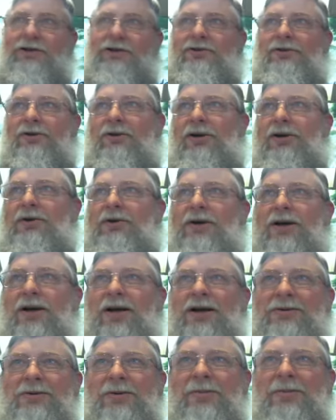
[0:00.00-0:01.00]
Sorry,
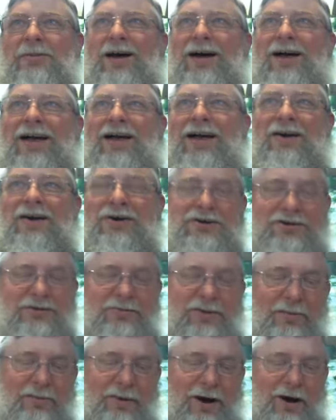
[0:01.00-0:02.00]
my allergies
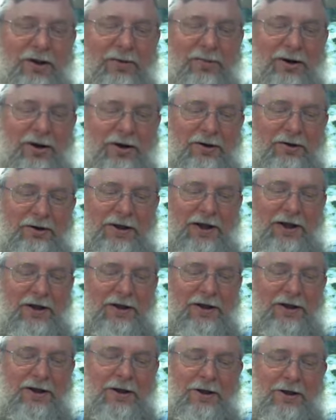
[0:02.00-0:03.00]
have been bothering me all
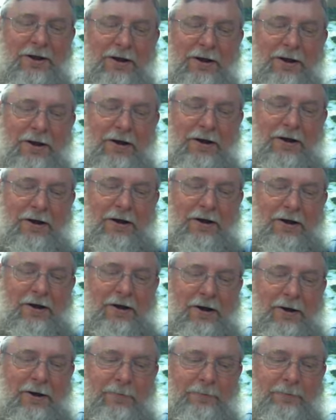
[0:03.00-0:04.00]
day.
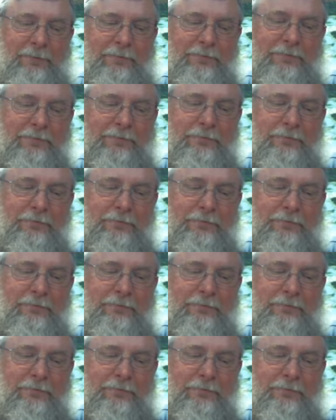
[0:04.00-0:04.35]
And